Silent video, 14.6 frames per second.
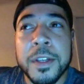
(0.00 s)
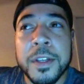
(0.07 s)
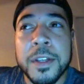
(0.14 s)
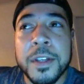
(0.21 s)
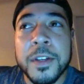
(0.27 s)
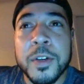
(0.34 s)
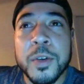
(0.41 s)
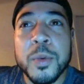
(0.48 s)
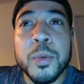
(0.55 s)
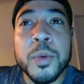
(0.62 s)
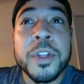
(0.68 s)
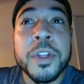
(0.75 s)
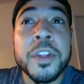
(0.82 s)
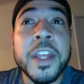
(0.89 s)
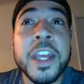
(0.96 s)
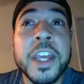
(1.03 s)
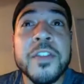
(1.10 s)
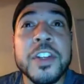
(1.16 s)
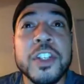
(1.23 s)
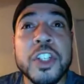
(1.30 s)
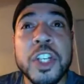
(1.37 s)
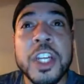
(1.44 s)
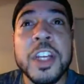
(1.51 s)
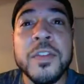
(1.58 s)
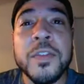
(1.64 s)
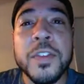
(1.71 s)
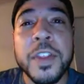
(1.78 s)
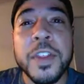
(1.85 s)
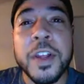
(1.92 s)
when they've achieved
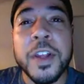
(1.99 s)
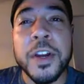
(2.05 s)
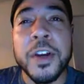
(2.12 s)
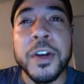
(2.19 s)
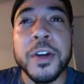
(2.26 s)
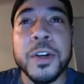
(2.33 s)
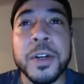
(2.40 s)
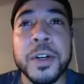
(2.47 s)
their